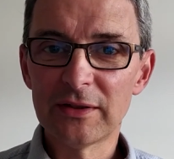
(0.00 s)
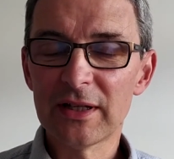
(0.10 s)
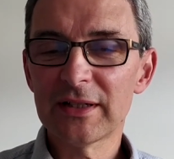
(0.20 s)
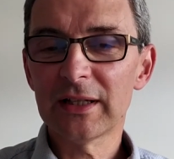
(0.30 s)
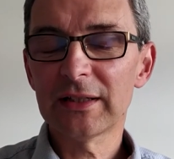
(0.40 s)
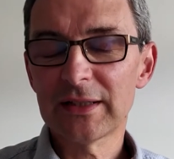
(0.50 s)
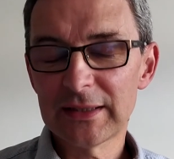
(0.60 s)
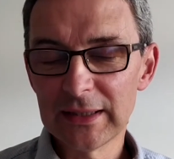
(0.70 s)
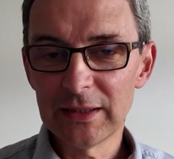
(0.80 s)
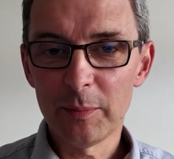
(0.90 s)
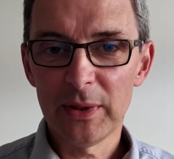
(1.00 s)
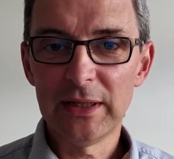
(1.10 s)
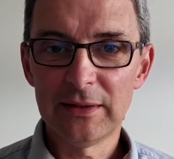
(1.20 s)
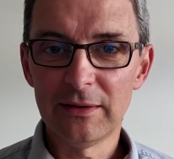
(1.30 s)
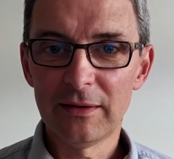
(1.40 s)
so that's that
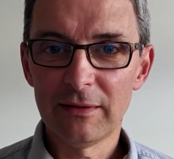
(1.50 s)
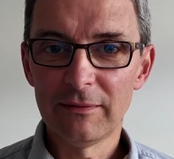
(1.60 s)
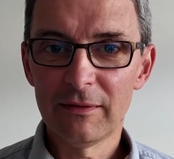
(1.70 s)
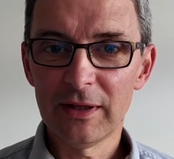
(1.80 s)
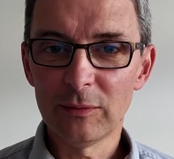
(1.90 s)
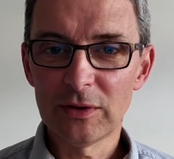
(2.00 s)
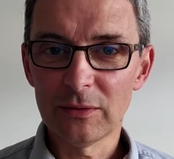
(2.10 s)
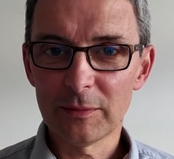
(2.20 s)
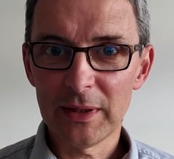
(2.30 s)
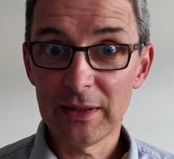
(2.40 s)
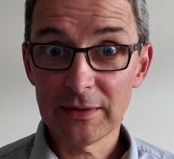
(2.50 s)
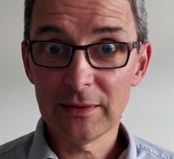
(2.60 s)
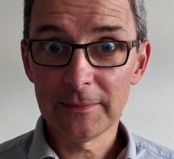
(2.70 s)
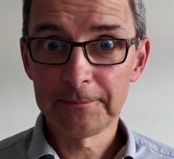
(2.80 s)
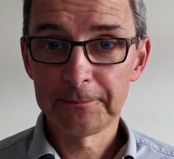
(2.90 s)
syncopated thing we talked about last time.